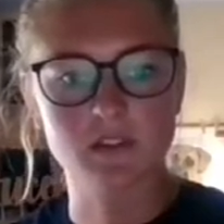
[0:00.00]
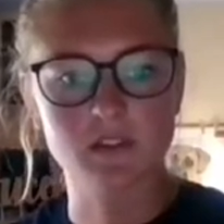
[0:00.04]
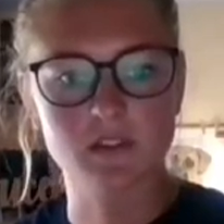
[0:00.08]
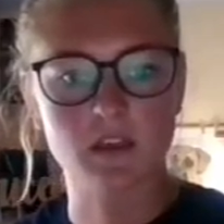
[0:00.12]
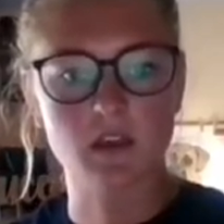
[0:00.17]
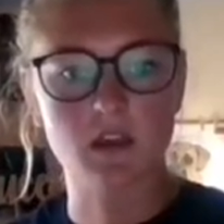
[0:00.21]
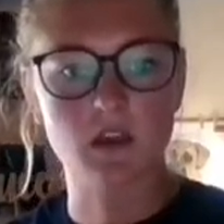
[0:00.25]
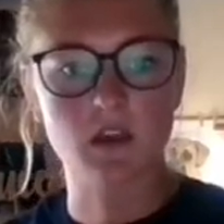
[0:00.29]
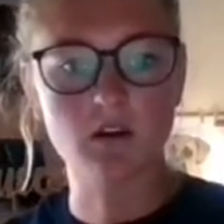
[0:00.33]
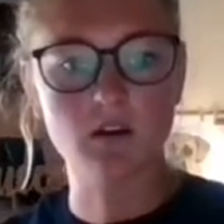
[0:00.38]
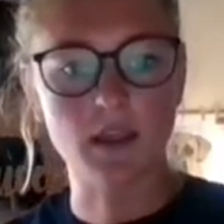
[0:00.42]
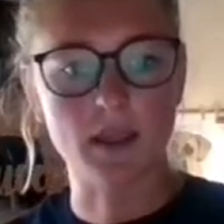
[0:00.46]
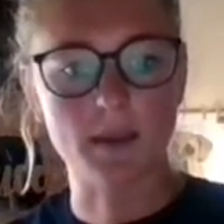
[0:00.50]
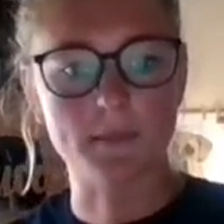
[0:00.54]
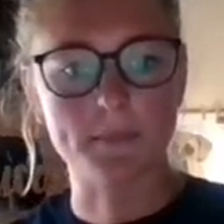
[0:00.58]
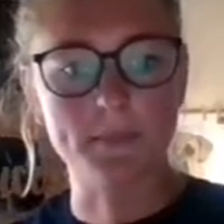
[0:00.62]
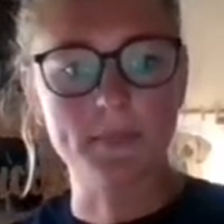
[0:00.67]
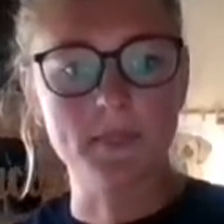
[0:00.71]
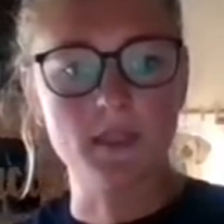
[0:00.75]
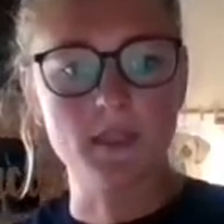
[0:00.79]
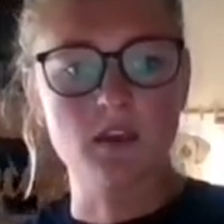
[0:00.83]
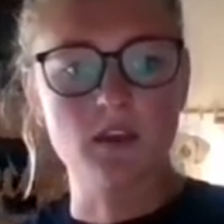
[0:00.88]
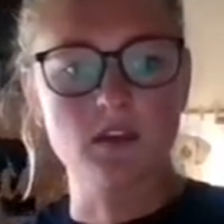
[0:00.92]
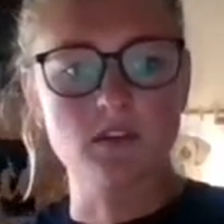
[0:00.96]
Okay,
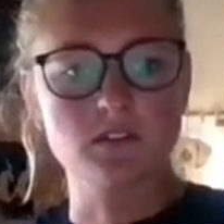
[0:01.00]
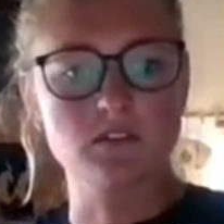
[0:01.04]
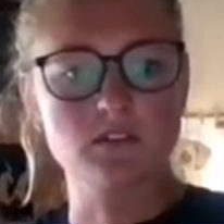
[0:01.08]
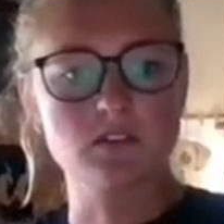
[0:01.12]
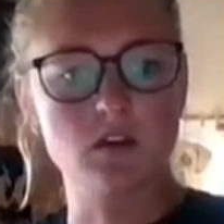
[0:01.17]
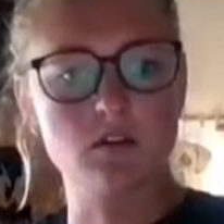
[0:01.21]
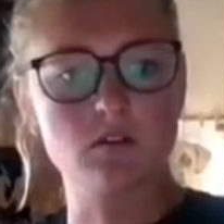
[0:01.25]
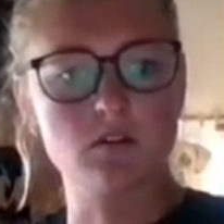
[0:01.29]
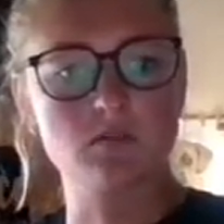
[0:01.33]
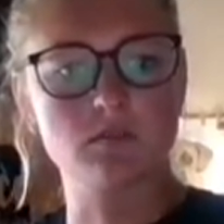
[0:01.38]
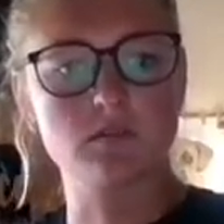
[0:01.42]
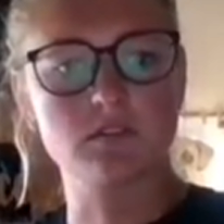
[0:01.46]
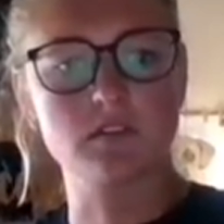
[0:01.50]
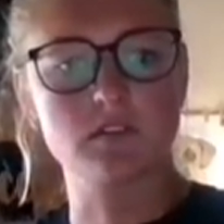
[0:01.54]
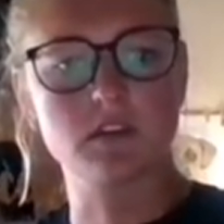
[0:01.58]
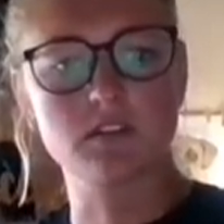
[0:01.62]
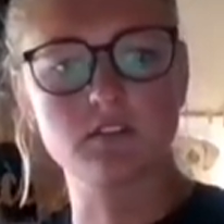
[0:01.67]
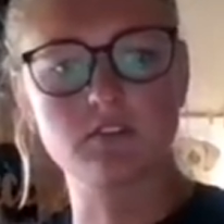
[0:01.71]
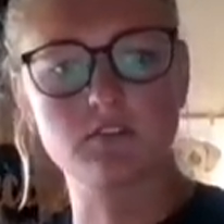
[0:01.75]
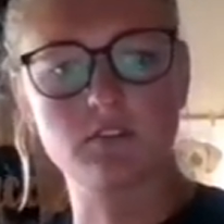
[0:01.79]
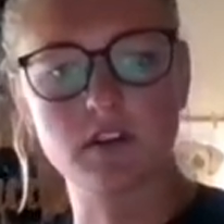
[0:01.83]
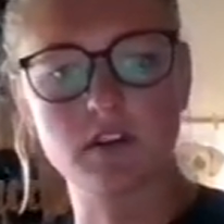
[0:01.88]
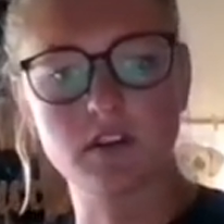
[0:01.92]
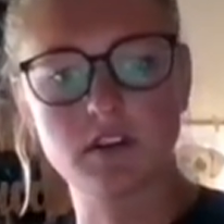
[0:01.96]
so the
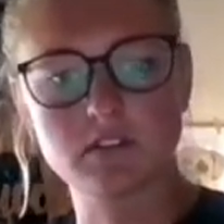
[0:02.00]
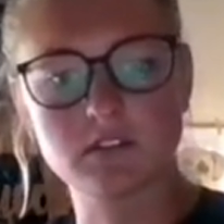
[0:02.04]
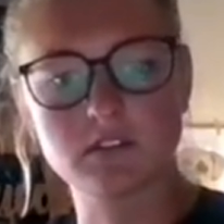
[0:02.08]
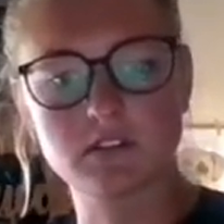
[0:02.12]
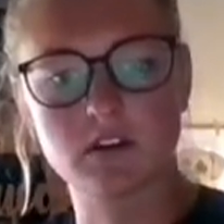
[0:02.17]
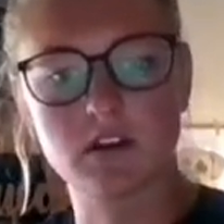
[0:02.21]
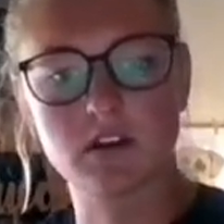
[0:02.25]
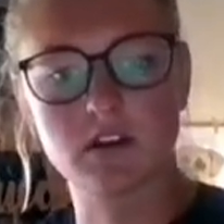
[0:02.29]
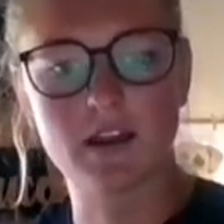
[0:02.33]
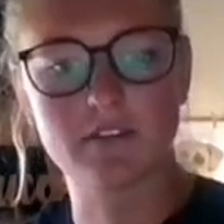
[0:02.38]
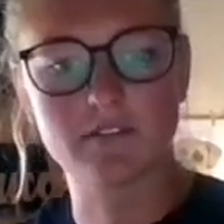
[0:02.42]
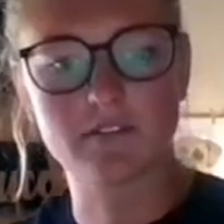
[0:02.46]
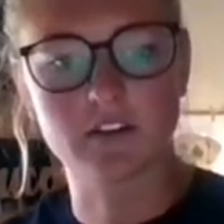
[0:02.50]
ingredients are having